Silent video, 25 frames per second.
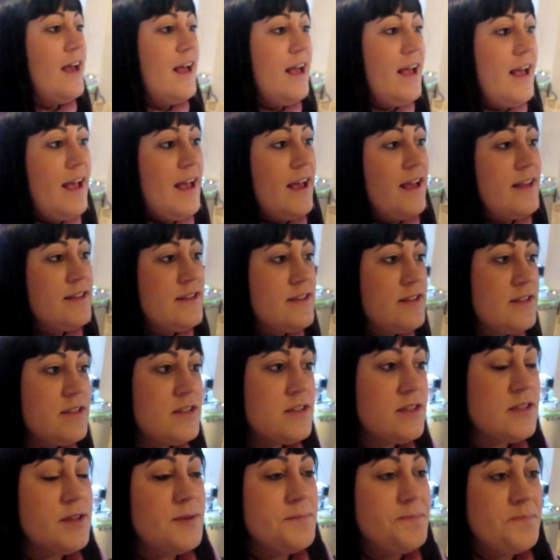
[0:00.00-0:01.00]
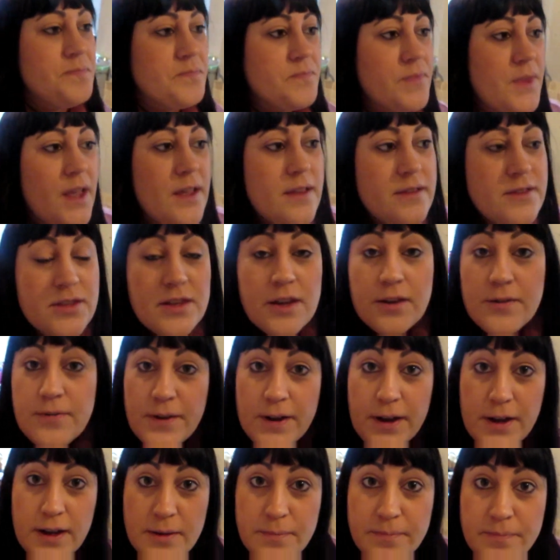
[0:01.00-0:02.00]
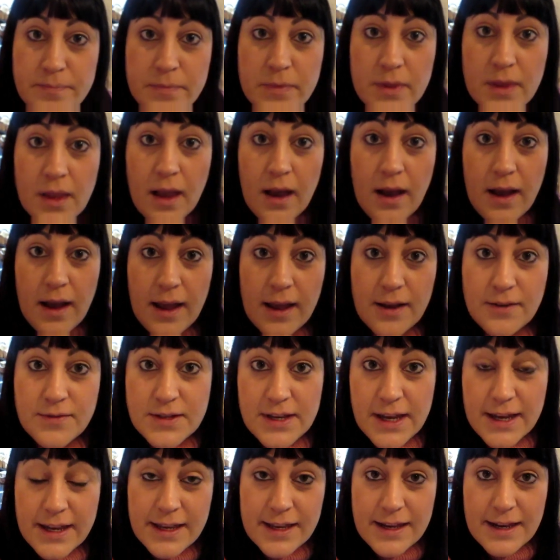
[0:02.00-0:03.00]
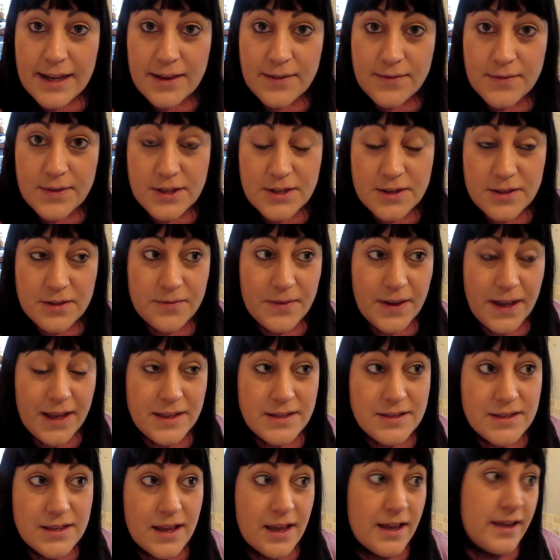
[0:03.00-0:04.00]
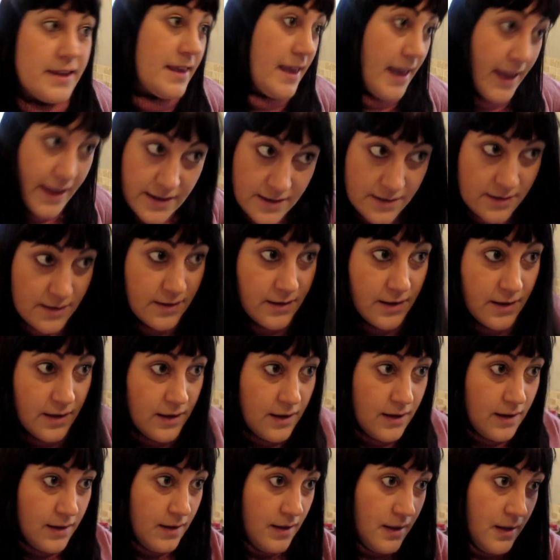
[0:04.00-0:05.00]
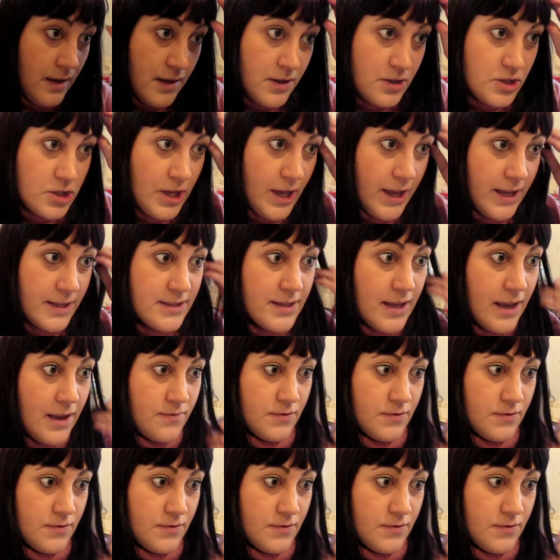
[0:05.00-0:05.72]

and so far I have taken Evie to the vets again. She had to